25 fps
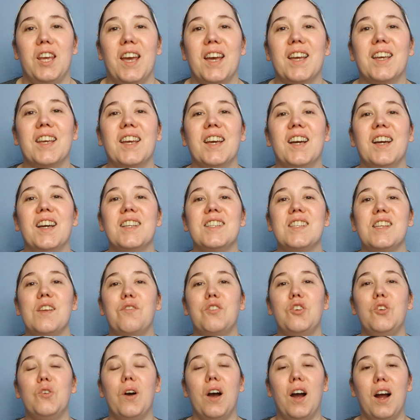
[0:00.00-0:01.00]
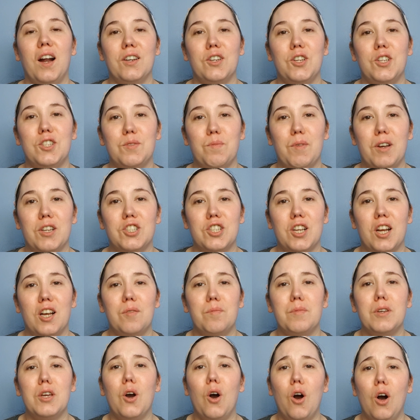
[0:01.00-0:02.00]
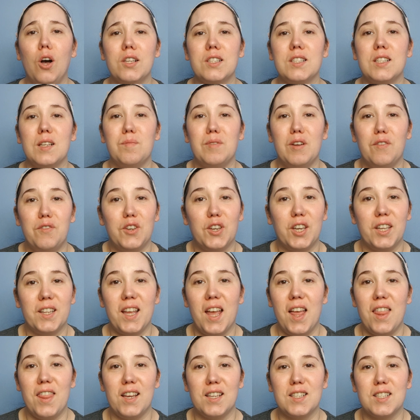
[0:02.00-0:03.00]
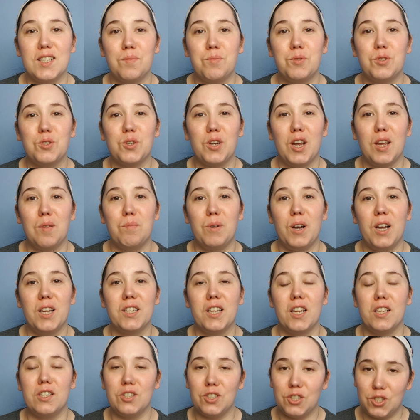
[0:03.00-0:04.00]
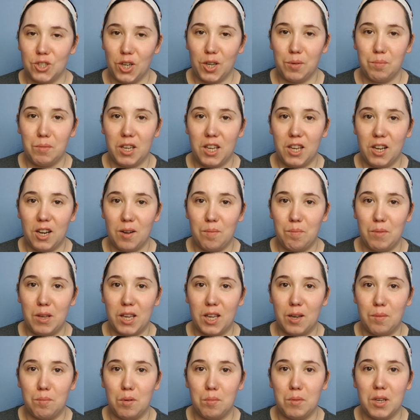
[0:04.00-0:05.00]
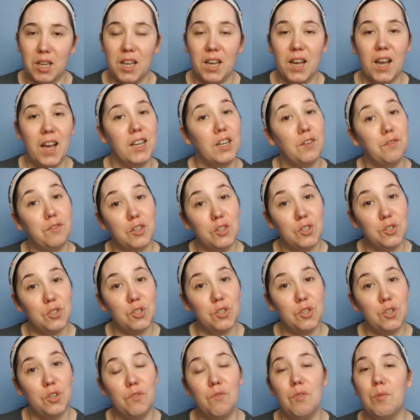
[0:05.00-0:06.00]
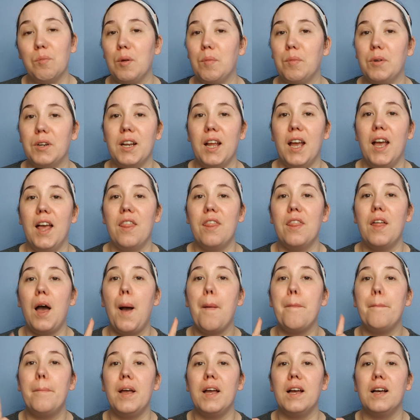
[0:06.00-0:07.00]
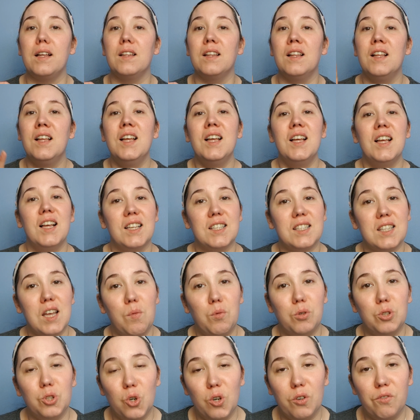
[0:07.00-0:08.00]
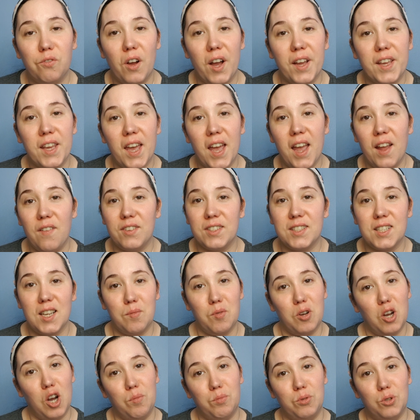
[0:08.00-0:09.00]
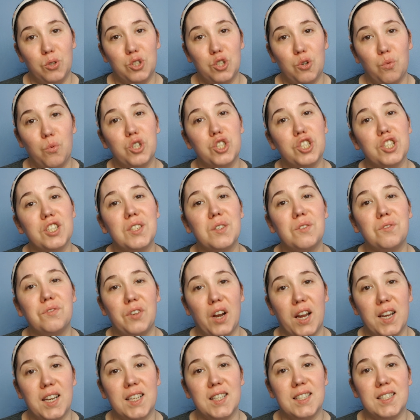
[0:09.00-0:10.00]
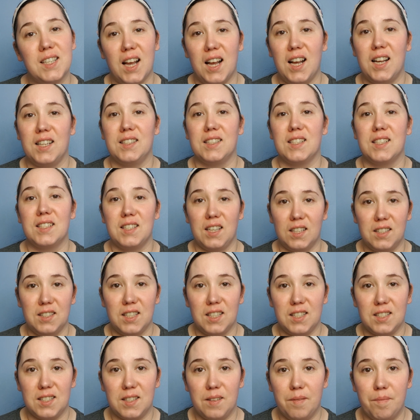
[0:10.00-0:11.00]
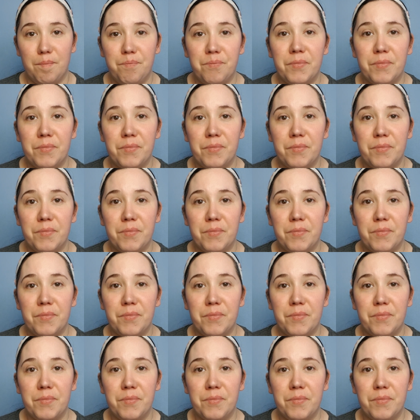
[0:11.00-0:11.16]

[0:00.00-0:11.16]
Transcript: And guys, if you are new to my channel, it'd be awesome if you can hit that subscribe button and join me here at Makeup Mummy. And if you do, remember and hit that bell, as that will notify you every time I upload, which is Fridays and Sundays.